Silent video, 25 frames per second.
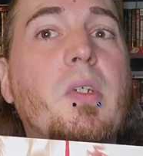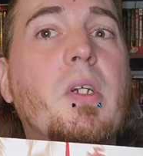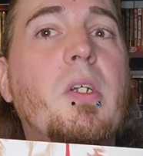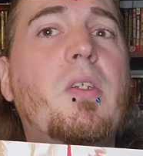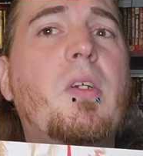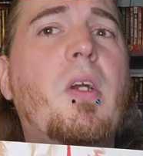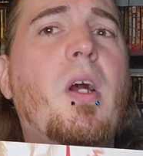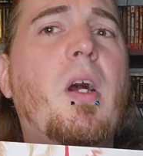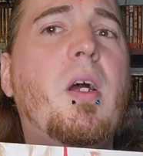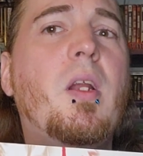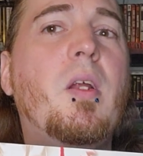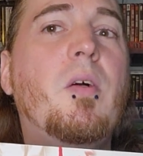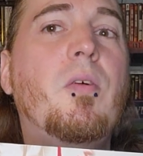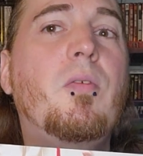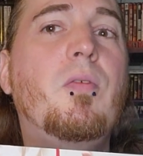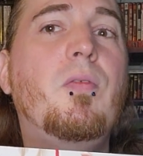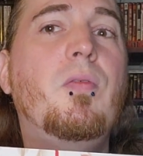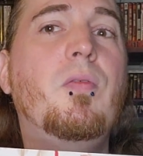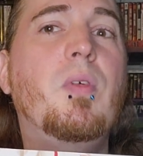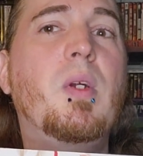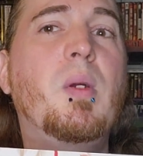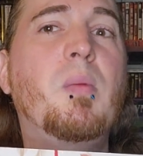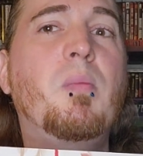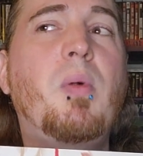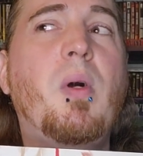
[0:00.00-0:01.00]
it's kind
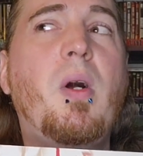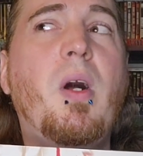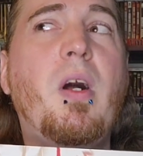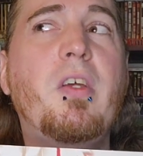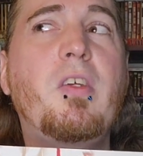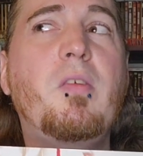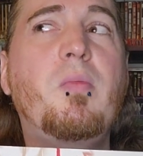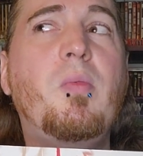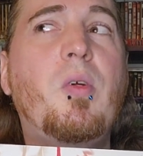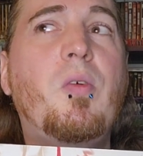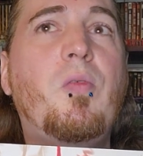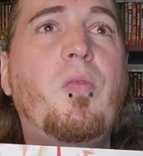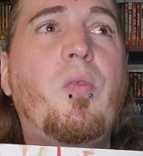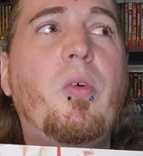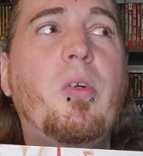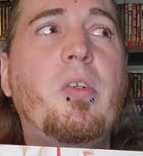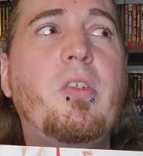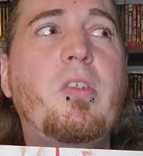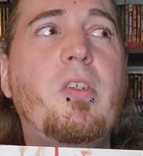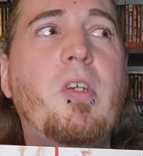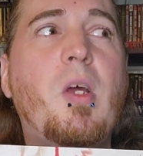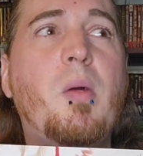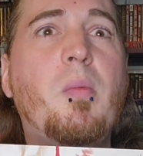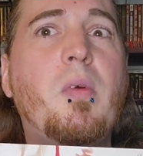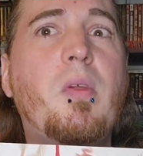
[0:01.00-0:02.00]
of impossible for
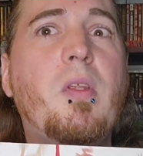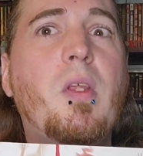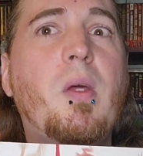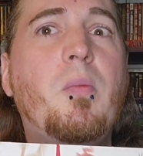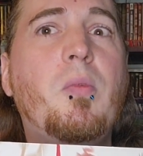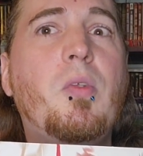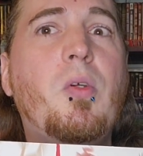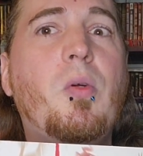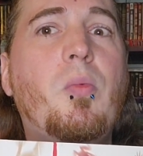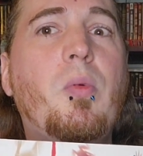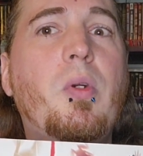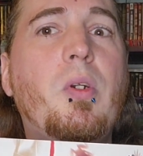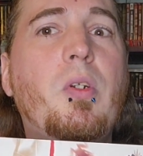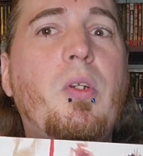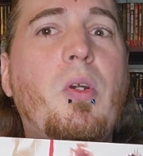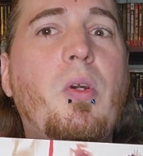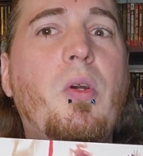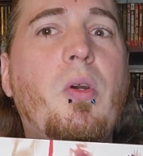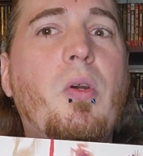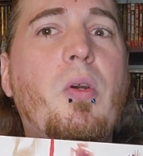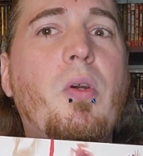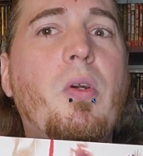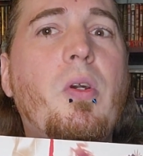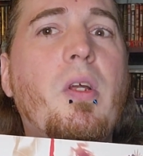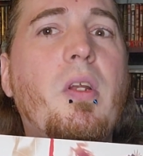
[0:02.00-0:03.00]
some of them to
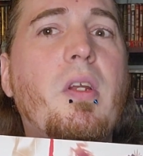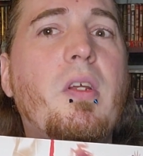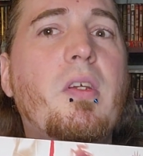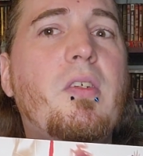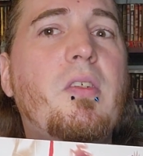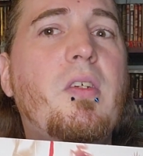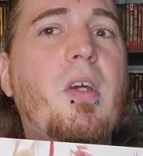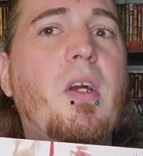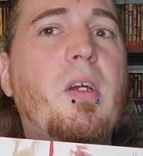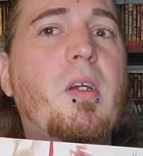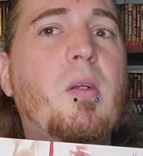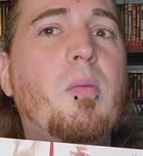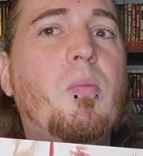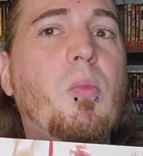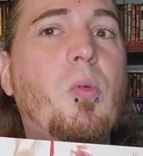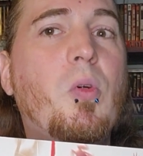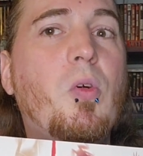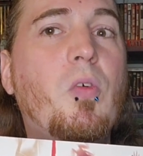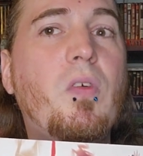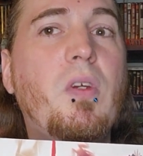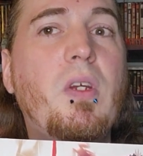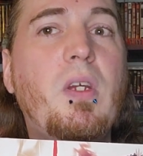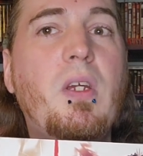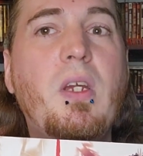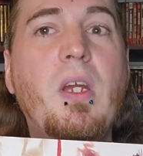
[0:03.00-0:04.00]
return in a second
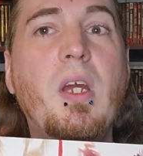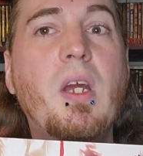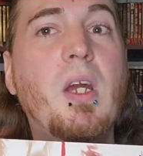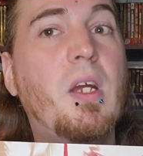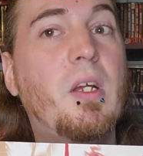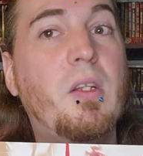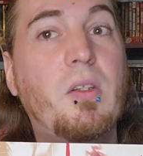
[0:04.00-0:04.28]
movie.